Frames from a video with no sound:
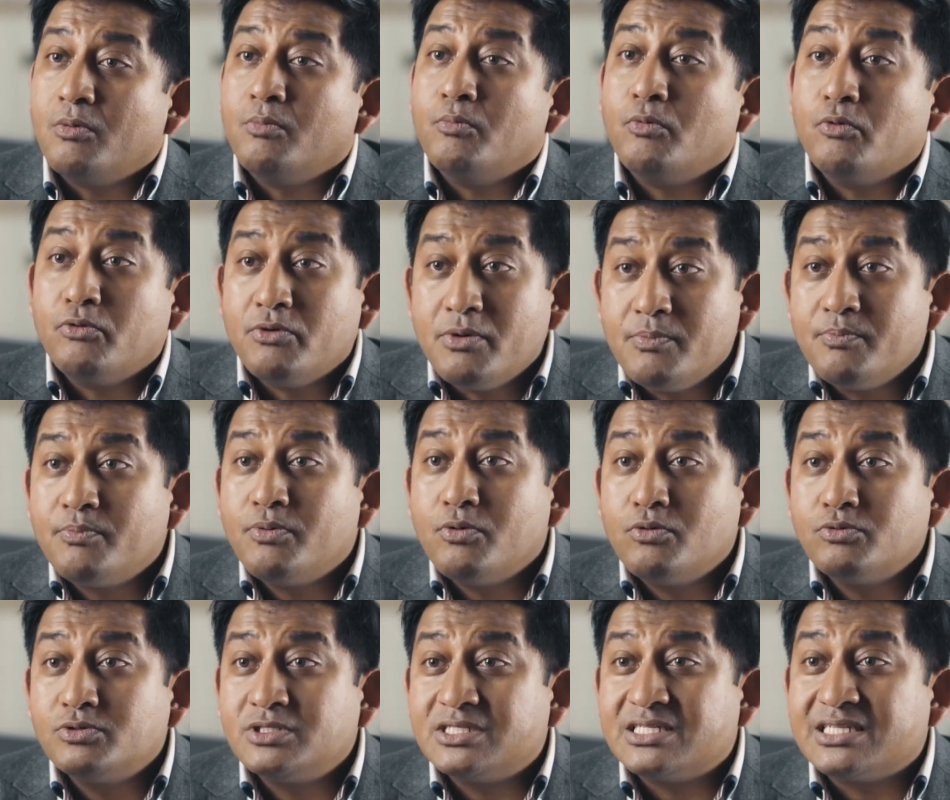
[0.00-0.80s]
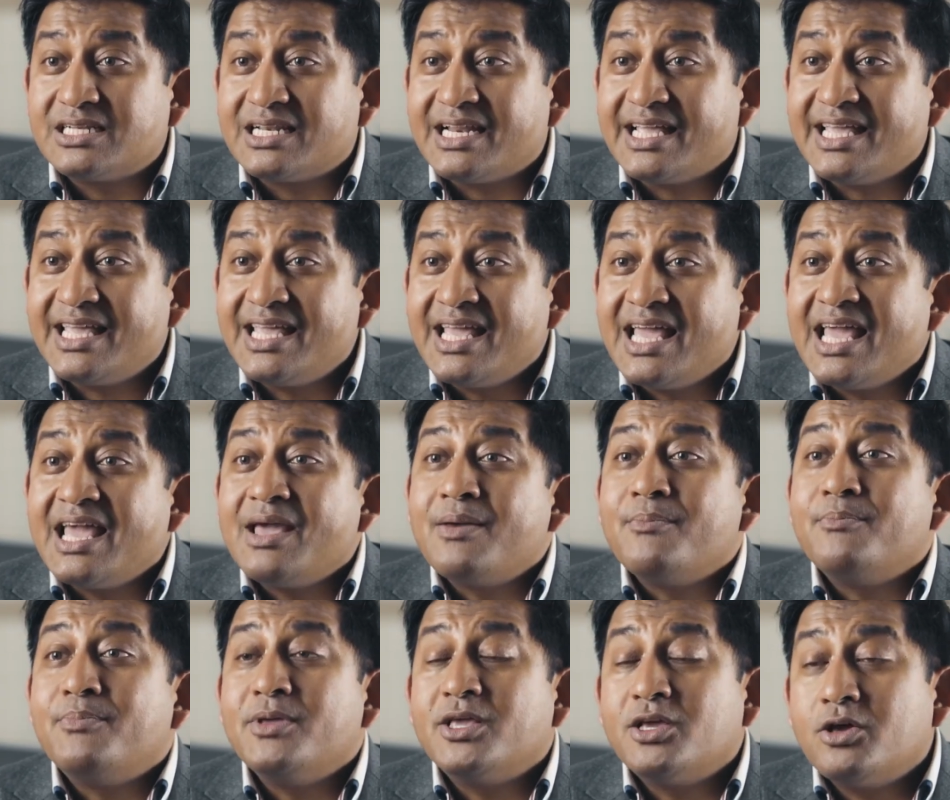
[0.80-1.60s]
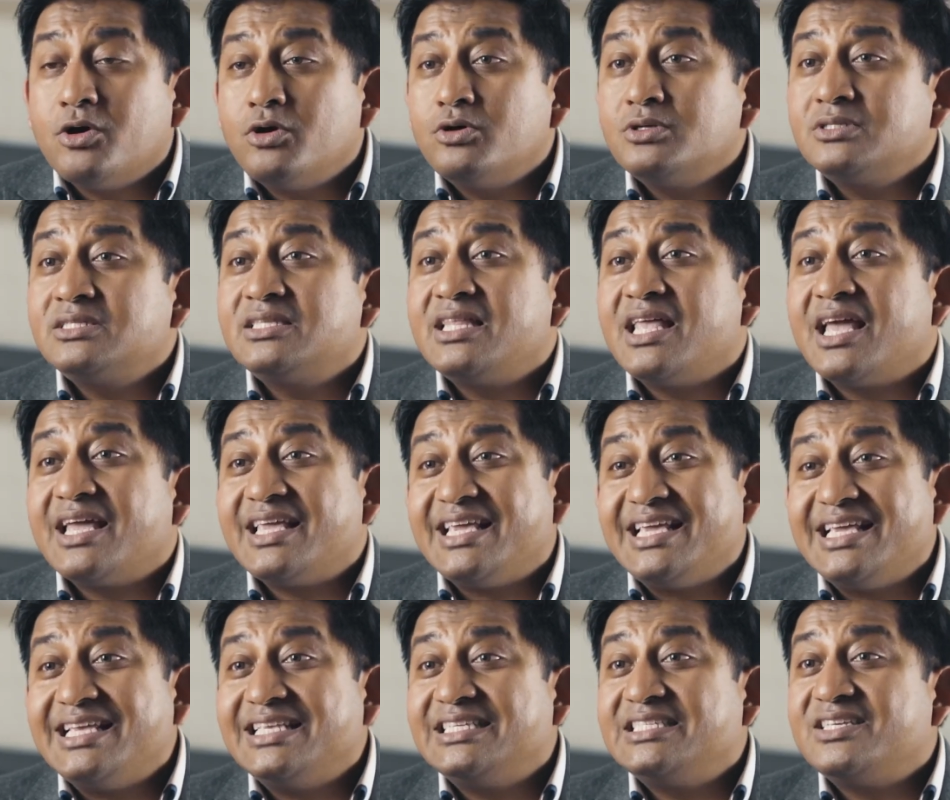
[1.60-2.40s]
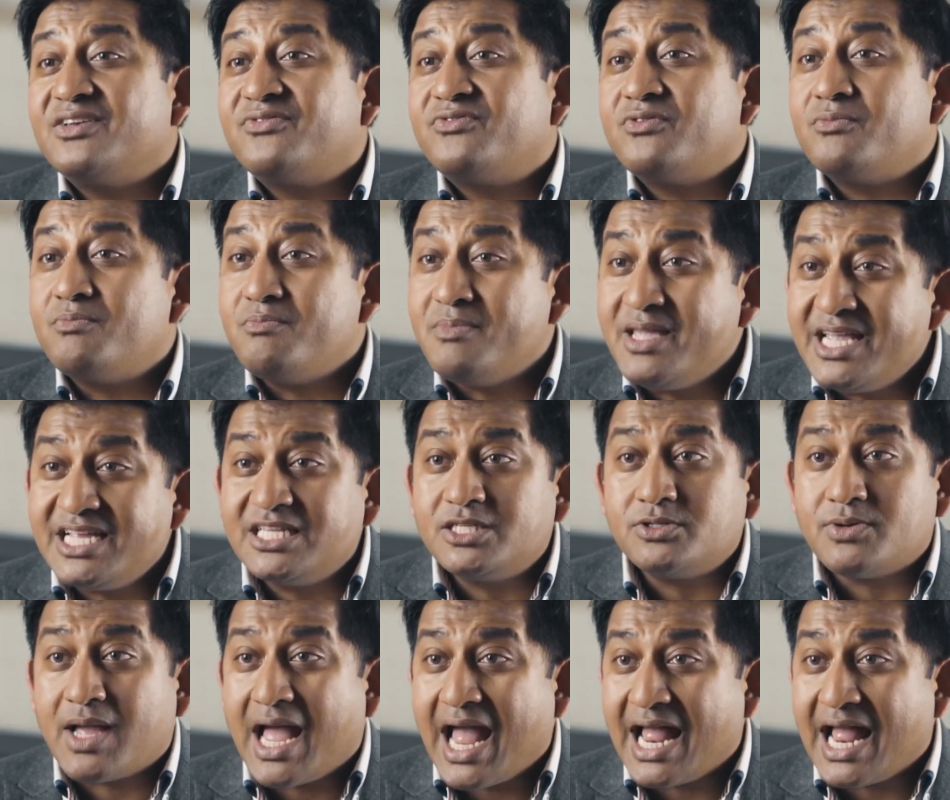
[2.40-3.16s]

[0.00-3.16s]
More importantly, because they are easier for me to